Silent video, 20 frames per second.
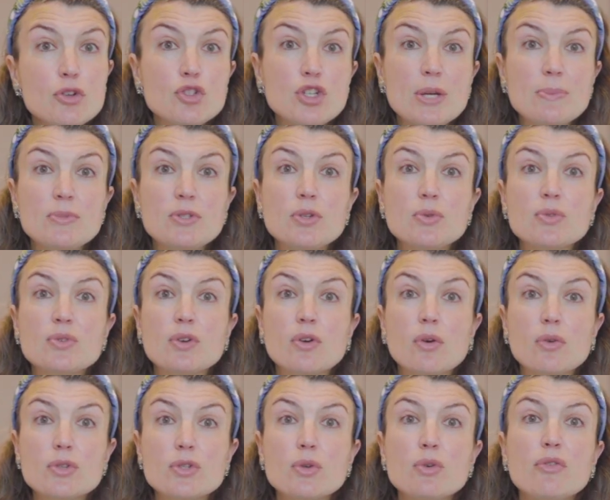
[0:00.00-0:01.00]
gemstones are
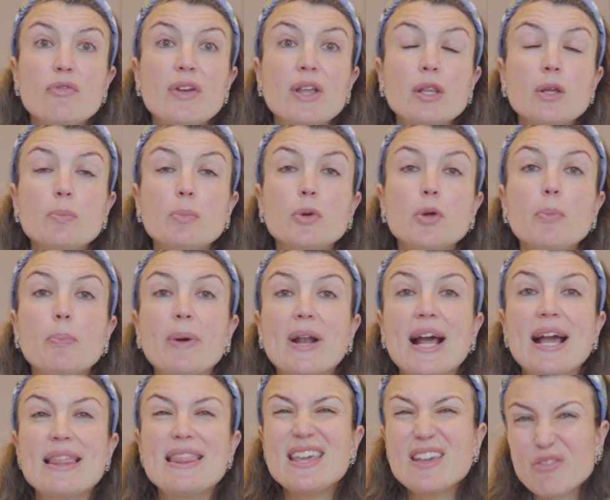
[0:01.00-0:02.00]
also available, but
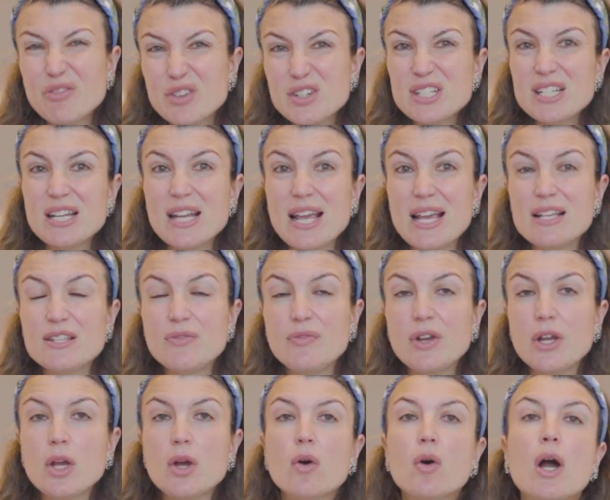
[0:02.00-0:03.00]
I think for today's
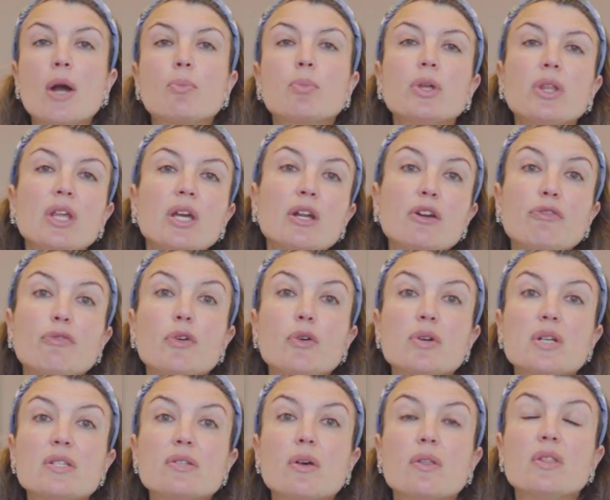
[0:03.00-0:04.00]
video, I'm really going to
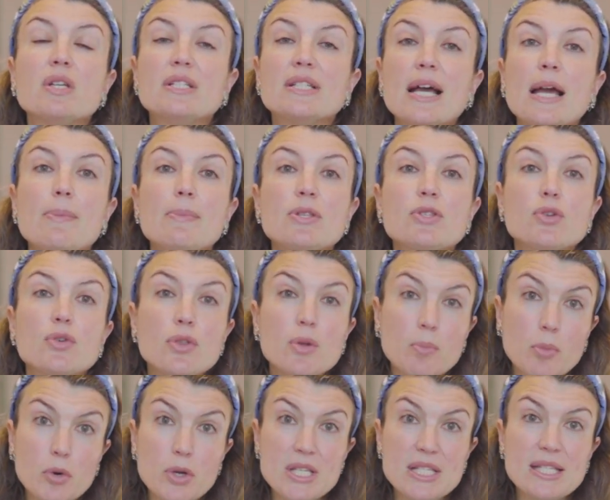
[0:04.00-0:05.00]
focus on the diamonds or the
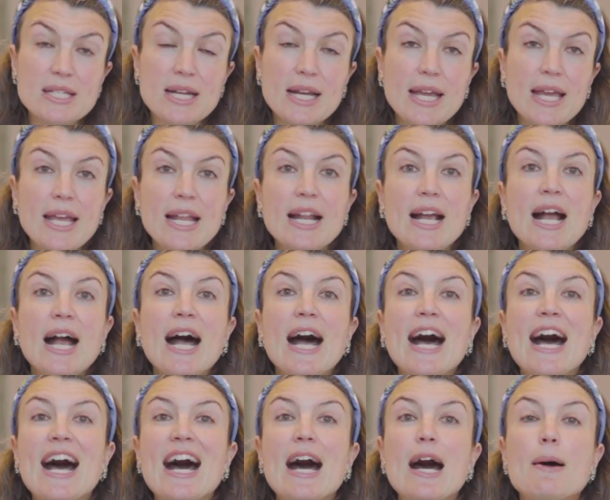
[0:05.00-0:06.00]
moissanite
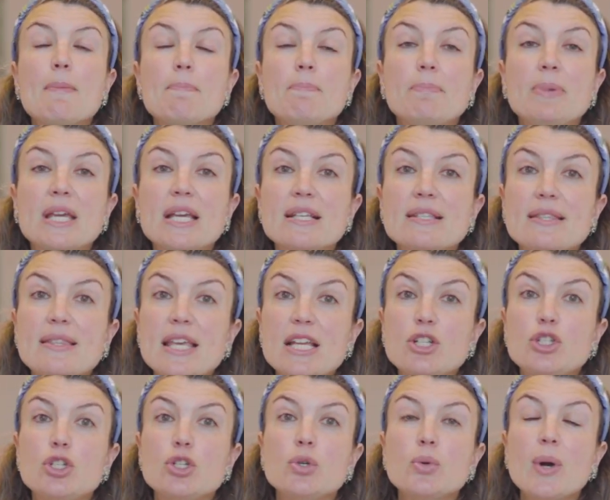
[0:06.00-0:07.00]
because they
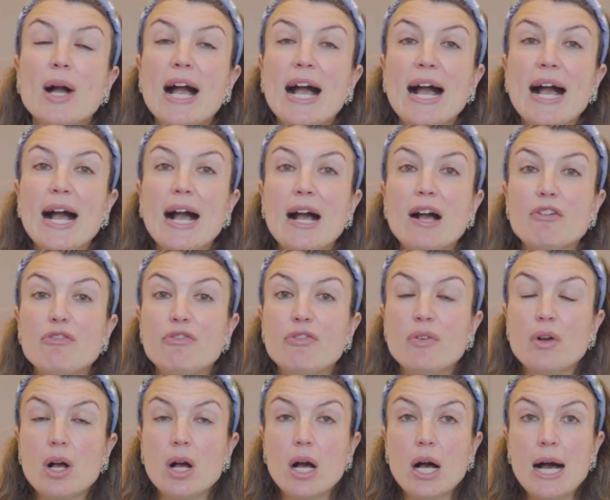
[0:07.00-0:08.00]
do have
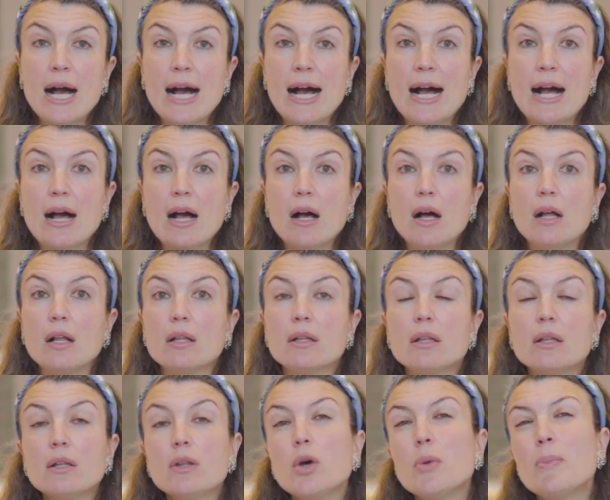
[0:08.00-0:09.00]
a
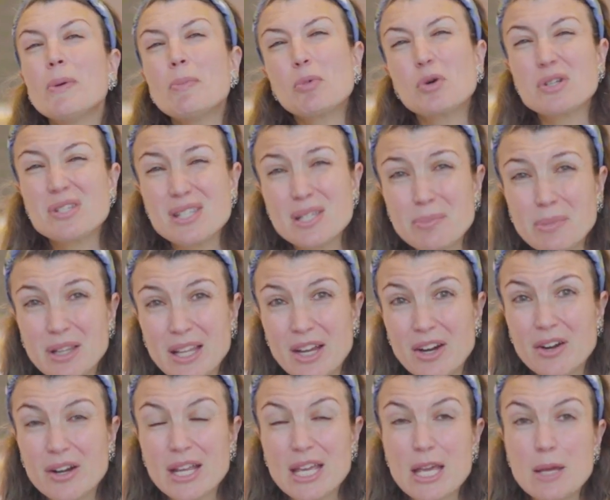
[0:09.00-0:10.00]
little bit more
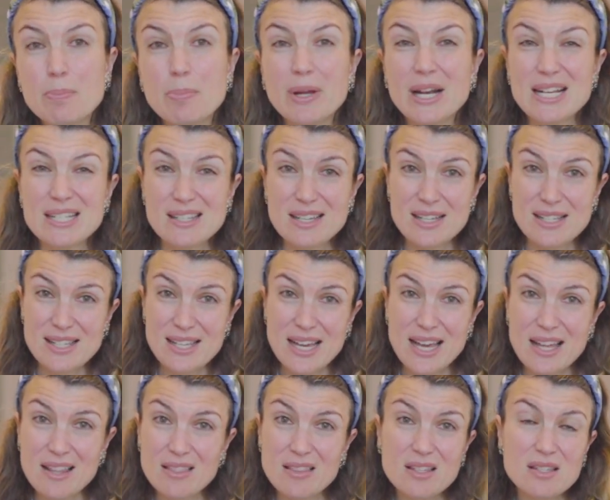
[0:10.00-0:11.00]
similarity, but as I
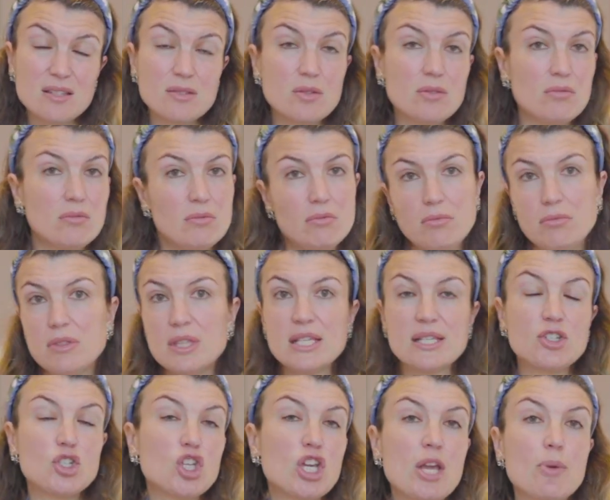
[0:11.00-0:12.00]
said, this
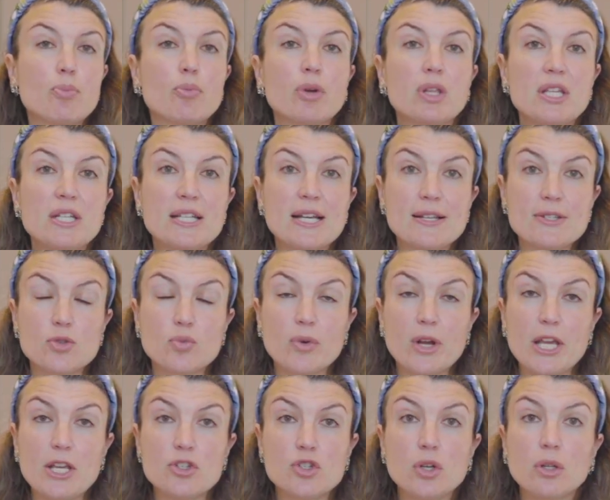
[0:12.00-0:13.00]
shape really does
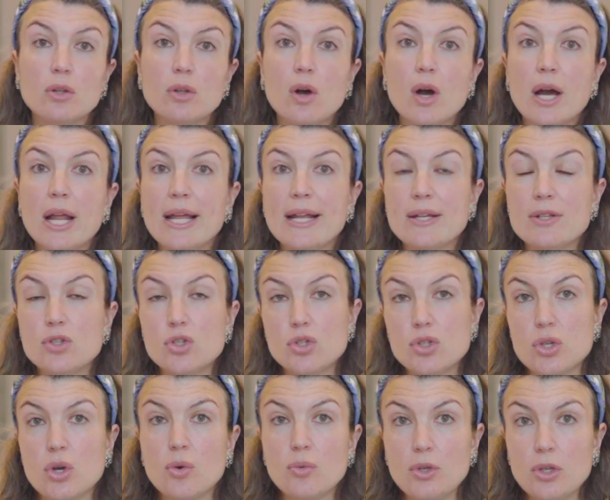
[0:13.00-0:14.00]
range a lot and is
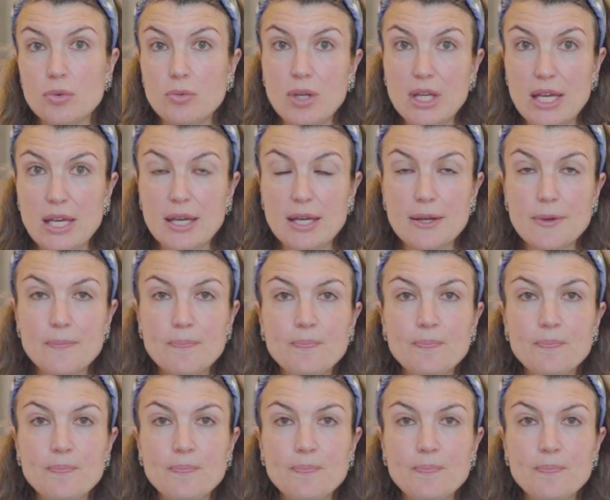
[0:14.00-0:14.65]
so unique.